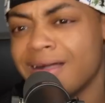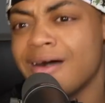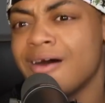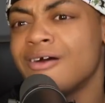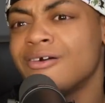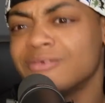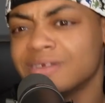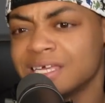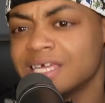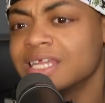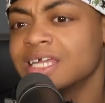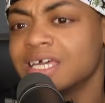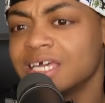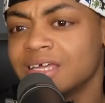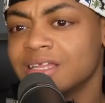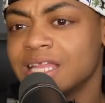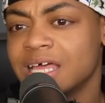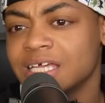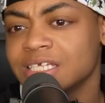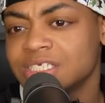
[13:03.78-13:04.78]
on in
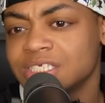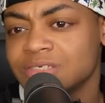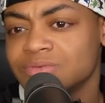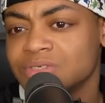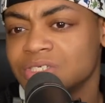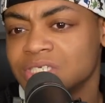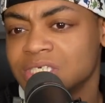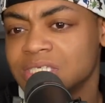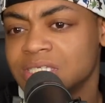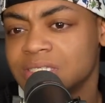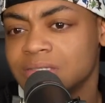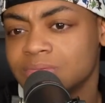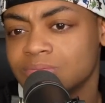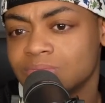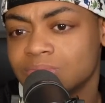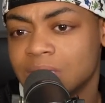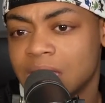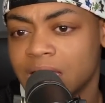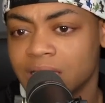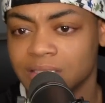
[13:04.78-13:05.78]
it. Like she was just
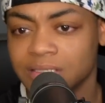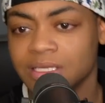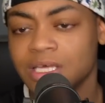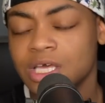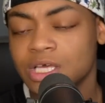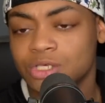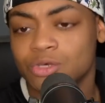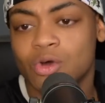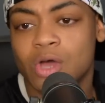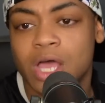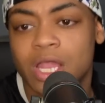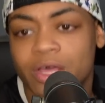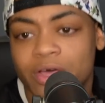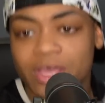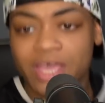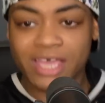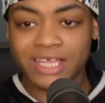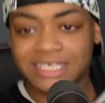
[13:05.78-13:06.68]
like doing hello